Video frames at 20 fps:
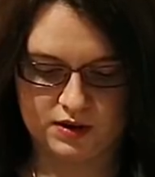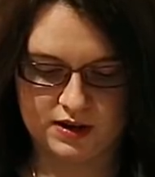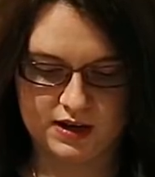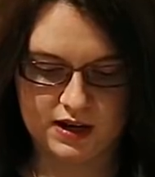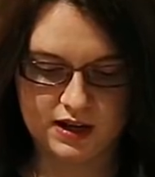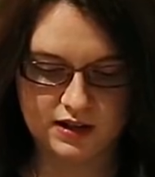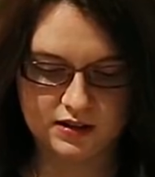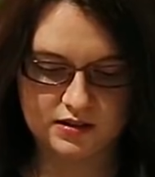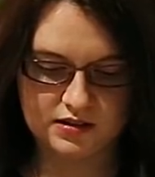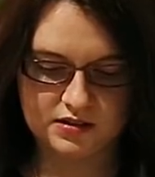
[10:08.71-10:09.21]

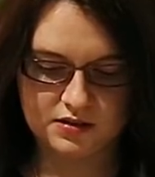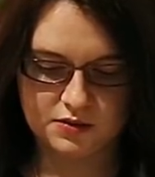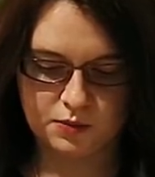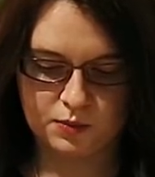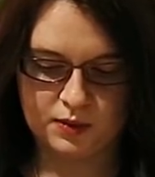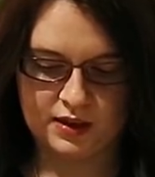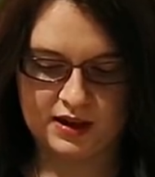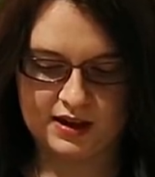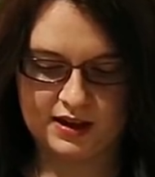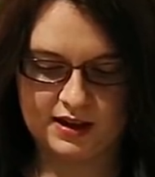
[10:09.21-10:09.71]
next
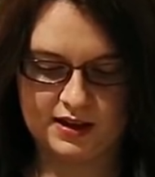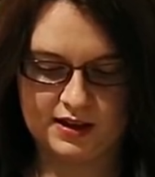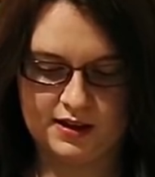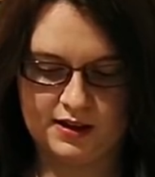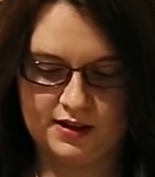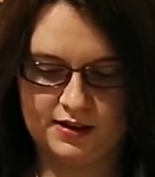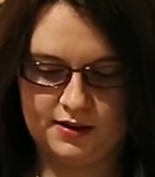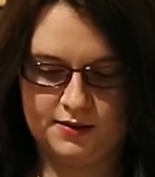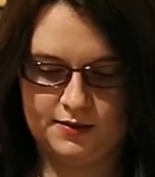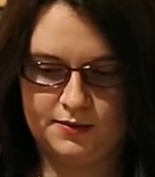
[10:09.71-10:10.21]
we
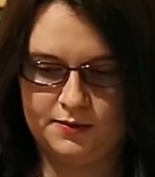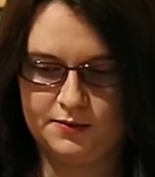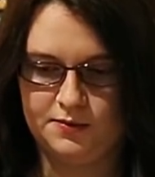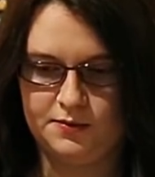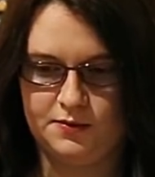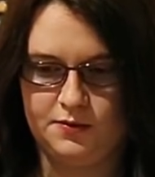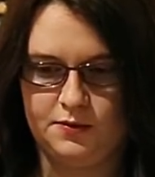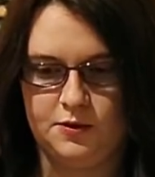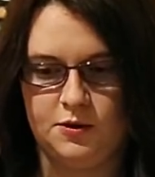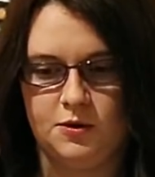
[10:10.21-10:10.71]
have
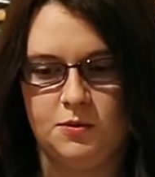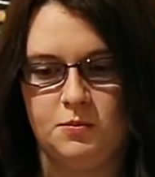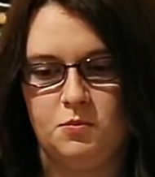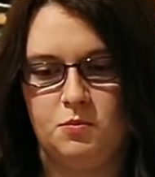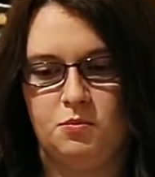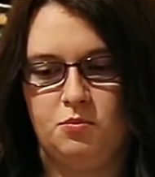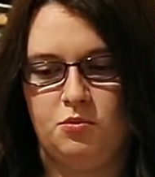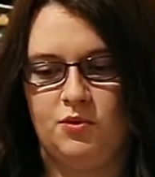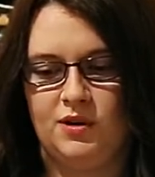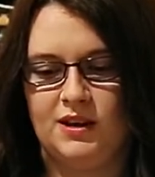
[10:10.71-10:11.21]

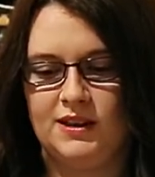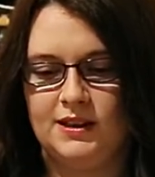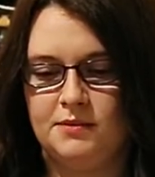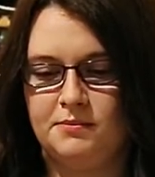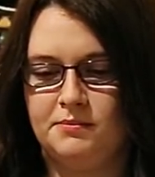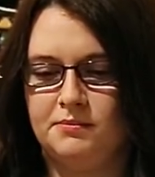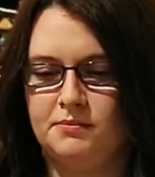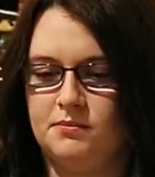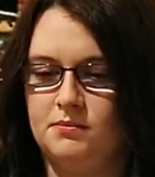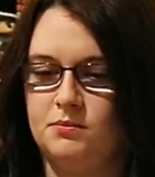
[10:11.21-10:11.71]

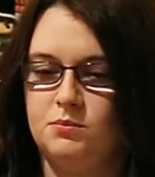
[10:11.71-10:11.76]
I'm